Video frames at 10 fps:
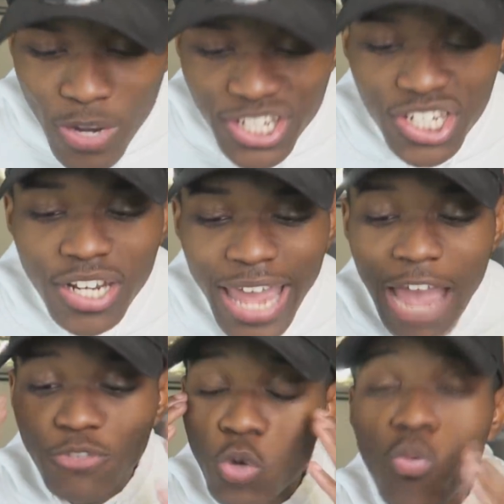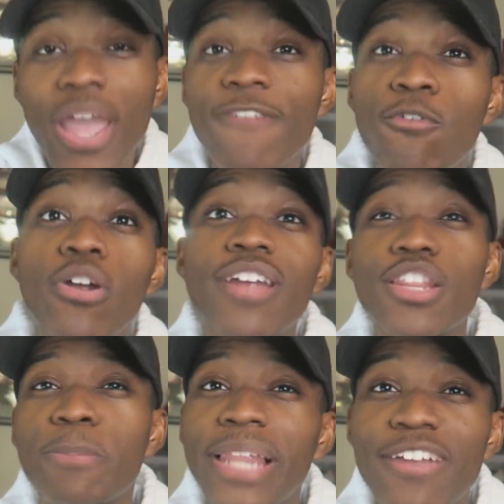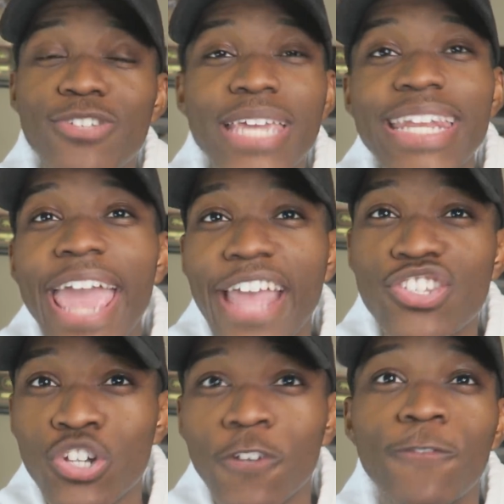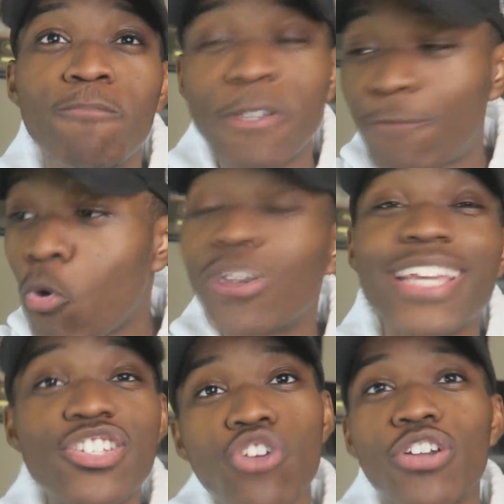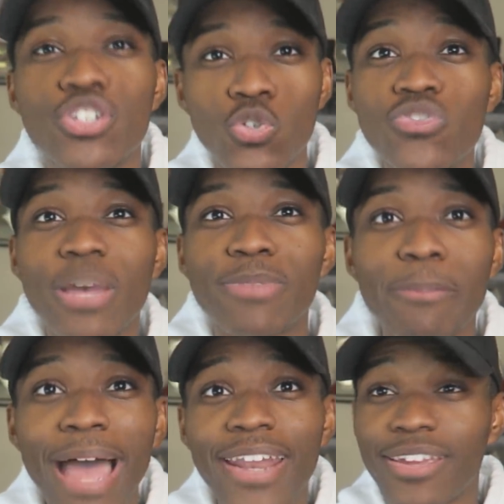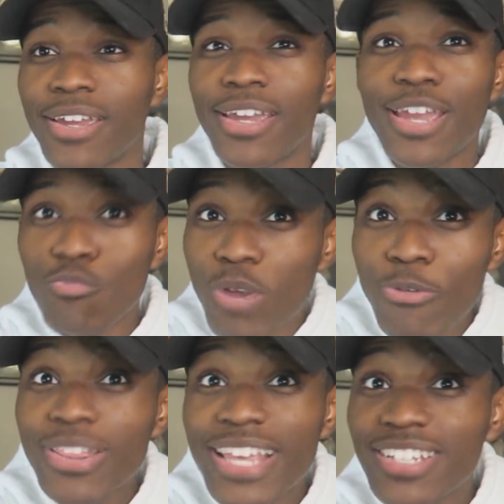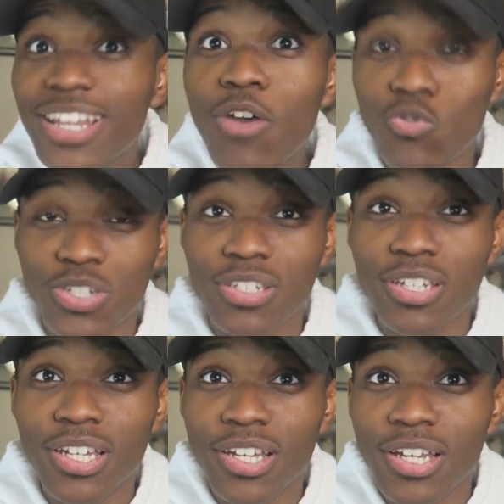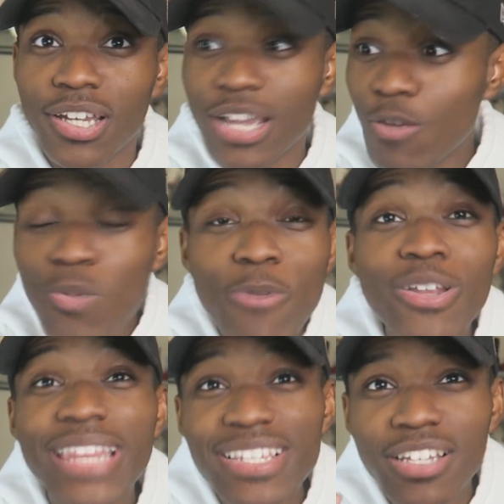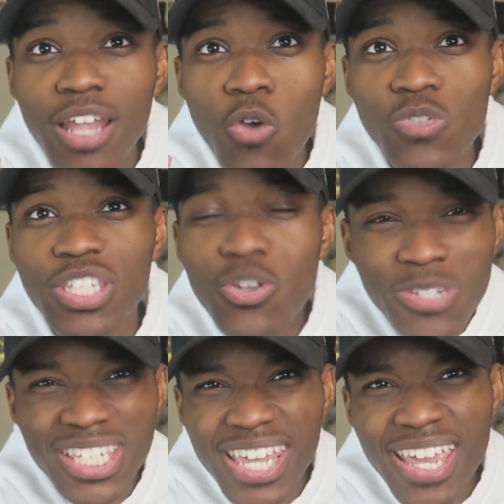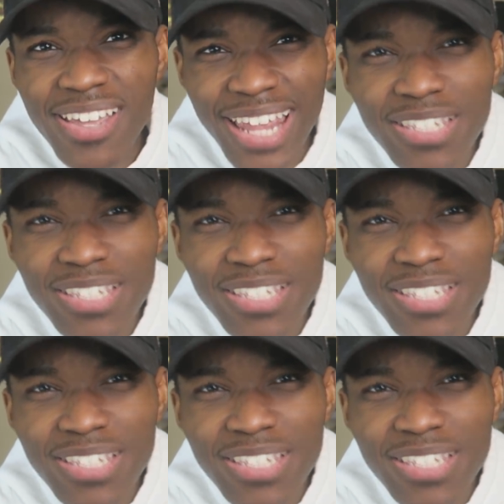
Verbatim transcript: we shouldn't have to wait for another player to get injured before they start to do something about it. We were this close. We were this close. Do you see?